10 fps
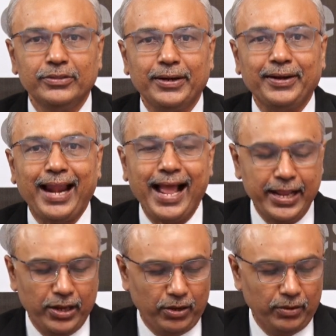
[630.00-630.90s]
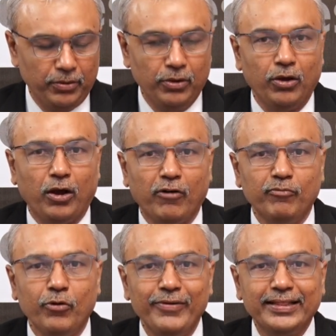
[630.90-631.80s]
the try of
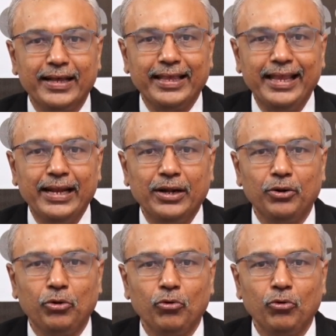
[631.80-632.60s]
moving the king